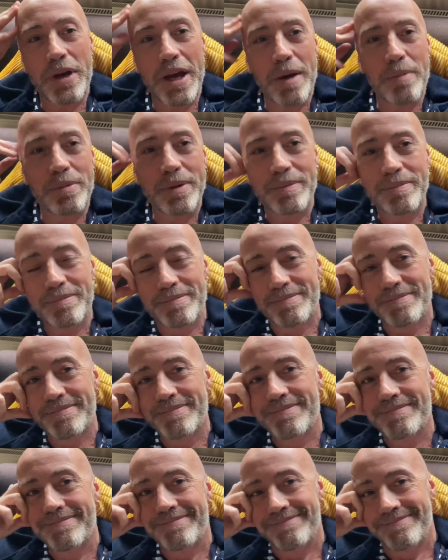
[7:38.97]
happen.
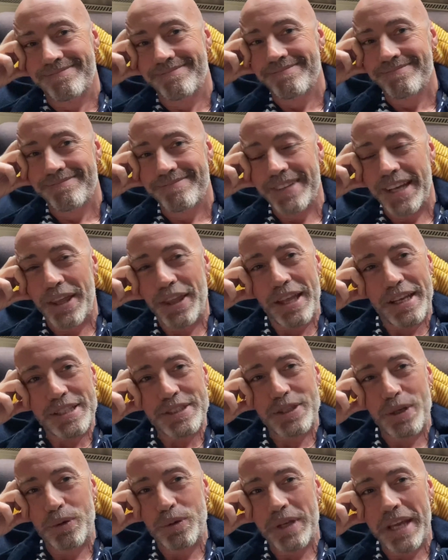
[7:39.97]
And
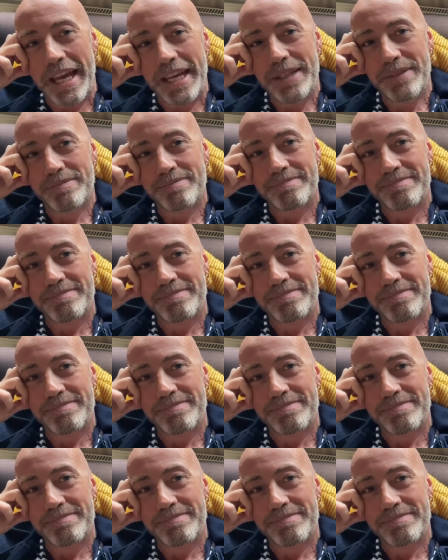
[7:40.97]
that's okay.